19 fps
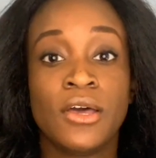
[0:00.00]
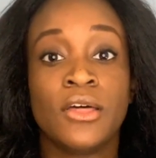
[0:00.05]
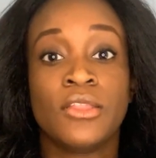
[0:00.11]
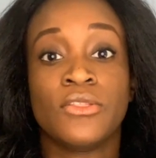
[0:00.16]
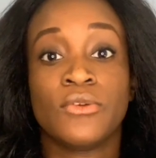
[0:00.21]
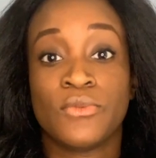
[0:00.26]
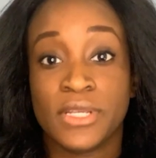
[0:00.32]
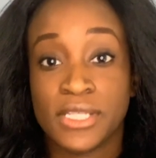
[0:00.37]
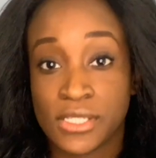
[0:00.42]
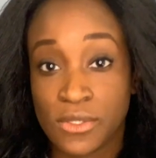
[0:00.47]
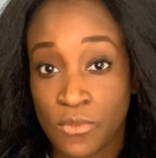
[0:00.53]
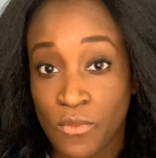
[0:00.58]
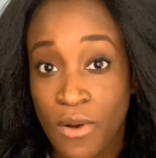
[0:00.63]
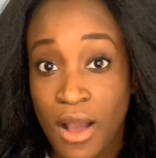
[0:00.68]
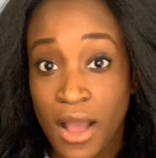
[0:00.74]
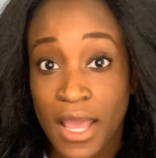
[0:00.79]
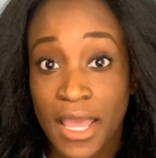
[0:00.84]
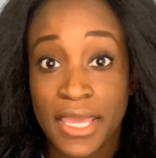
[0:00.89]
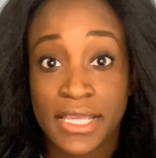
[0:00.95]
The reason
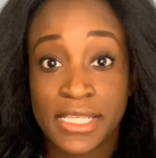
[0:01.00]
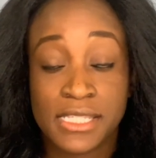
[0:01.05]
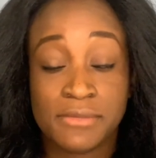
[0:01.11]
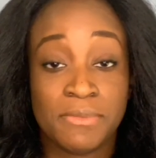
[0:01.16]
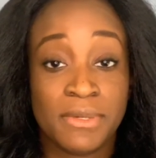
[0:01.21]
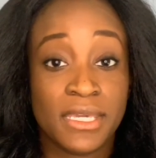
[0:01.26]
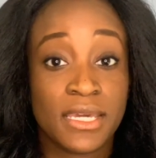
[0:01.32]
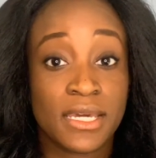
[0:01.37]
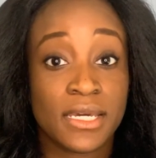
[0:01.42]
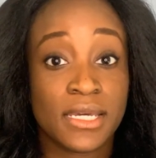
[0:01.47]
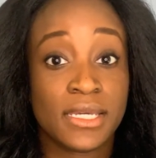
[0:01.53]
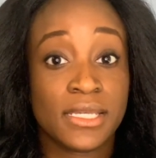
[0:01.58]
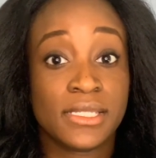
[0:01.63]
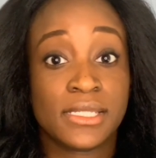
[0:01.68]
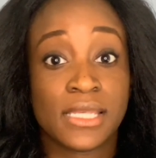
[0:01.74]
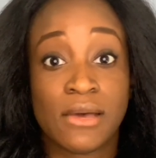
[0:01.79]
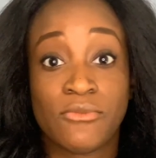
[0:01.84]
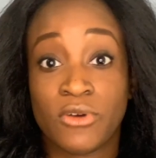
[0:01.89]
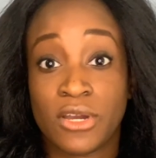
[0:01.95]
why is
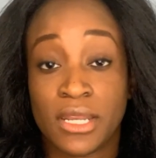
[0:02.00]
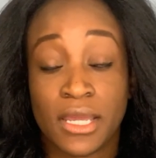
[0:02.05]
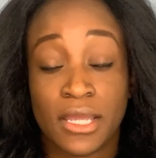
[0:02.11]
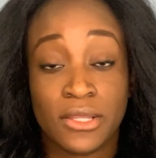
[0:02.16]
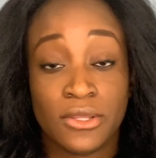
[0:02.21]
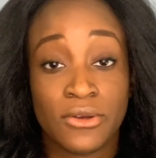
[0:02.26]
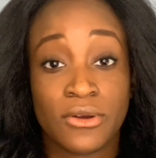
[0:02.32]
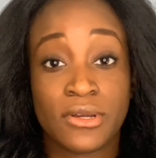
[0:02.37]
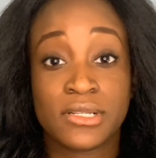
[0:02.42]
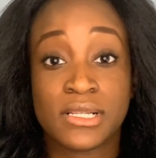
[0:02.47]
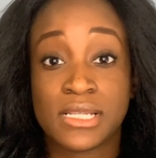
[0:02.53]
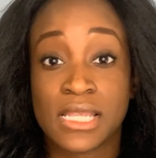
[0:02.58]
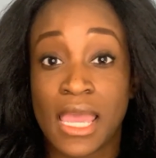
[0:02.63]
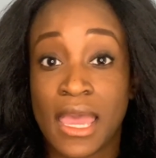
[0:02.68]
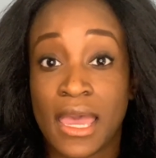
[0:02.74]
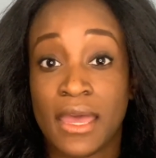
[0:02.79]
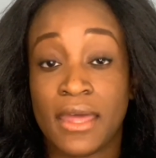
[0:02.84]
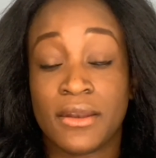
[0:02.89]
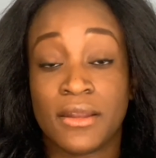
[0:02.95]
because when I looked
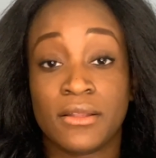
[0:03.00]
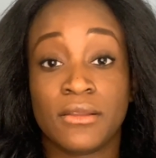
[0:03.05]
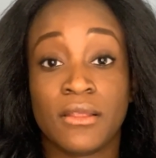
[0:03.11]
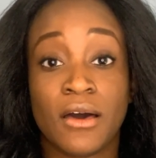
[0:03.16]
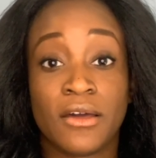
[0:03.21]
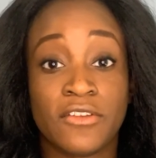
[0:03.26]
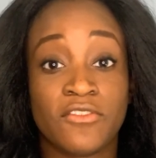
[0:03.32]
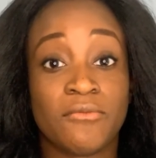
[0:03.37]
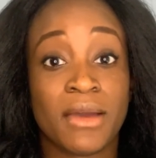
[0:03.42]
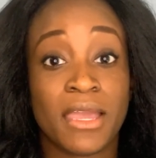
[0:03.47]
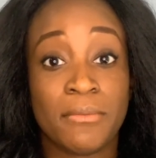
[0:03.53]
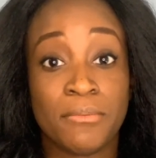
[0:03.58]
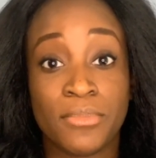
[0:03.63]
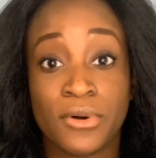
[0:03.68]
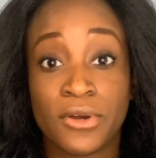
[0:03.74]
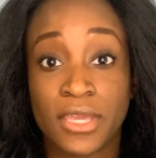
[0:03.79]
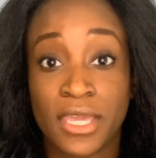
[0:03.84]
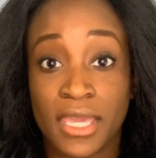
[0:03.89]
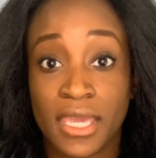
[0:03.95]
at a lot of my
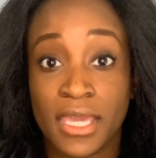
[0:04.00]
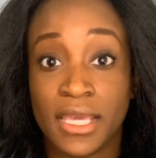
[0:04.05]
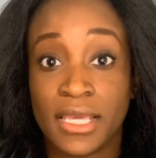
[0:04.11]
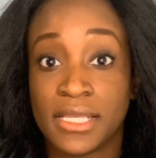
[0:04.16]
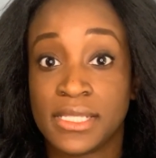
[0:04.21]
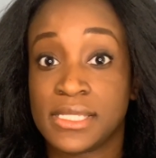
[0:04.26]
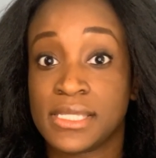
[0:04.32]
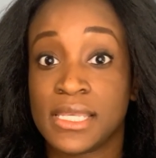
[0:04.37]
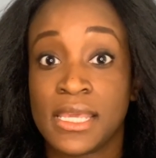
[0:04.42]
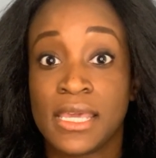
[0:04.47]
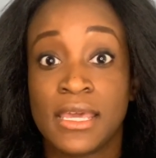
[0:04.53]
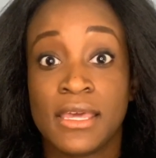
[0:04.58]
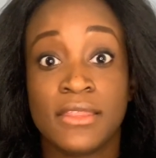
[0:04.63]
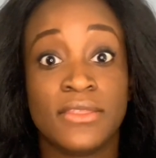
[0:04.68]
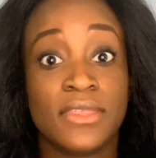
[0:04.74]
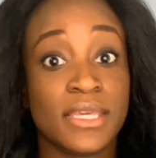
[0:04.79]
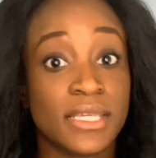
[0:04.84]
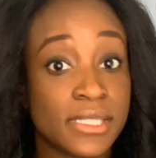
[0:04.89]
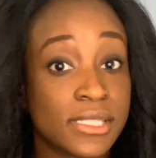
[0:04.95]
bookings,
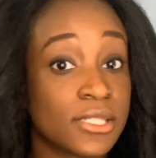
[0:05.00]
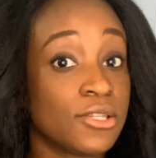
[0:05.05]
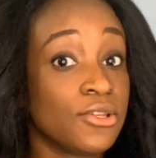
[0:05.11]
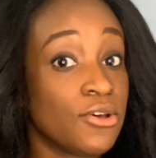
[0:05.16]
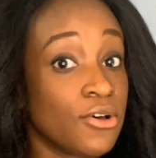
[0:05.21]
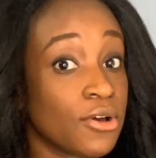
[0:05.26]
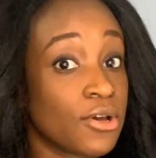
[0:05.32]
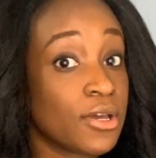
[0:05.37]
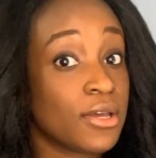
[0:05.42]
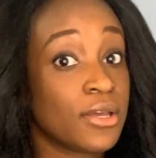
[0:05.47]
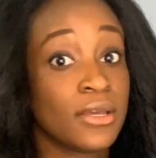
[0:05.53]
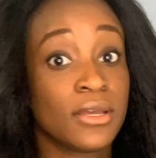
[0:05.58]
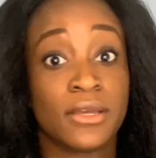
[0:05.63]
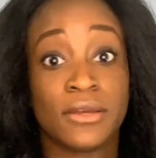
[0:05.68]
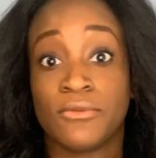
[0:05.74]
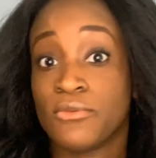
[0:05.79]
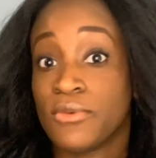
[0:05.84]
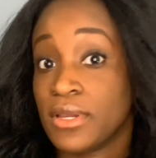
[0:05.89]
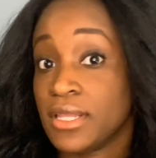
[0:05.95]
this look
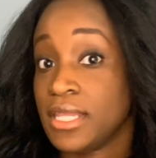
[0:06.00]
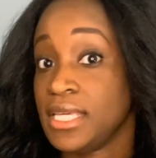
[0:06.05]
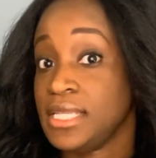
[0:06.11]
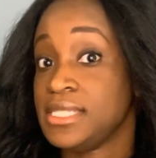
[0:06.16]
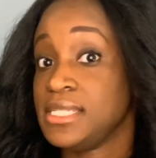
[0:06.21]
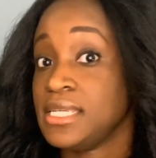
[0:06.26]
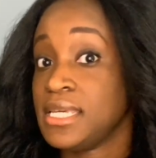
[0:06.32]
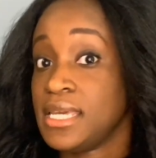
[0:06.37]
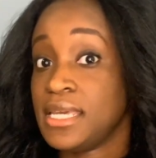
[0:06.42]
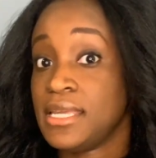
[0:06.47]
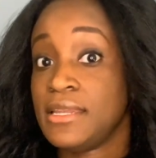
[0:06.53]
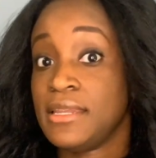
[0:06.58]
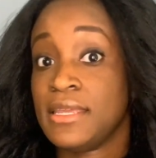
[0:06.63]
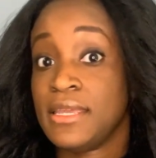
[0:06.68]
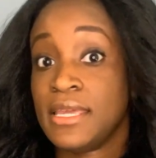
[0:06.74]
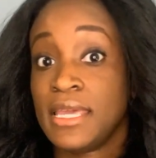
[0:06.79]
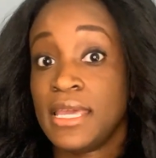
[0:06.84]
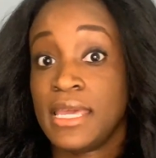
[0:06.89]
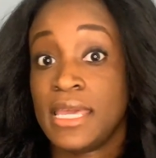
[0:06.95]
really did
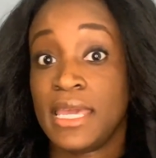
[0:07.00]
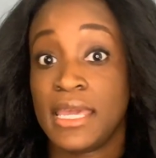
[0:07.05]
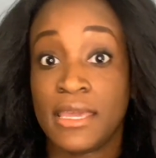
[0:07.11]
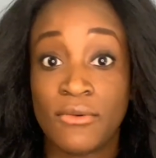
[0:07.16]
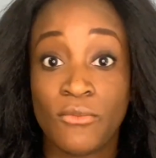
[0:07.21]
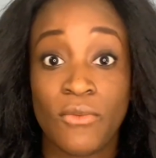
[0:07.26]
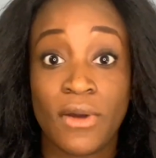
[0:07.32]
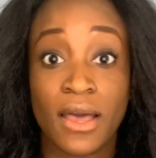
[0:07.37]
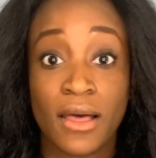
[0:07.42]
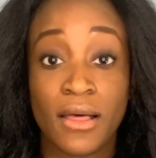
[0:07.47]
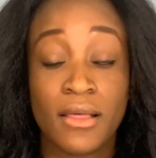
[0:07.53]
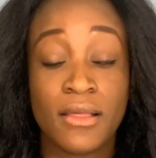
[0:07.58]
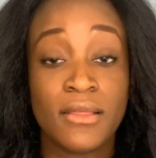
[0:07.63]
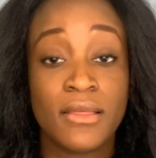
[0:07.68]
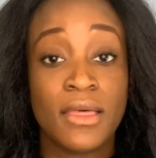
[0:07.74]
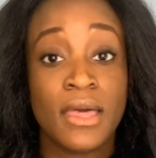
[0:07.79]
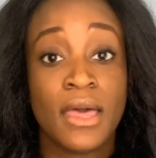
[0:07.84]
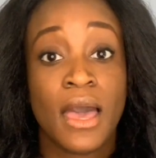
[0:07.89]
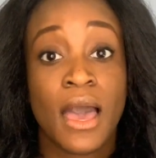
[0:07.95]
hit well.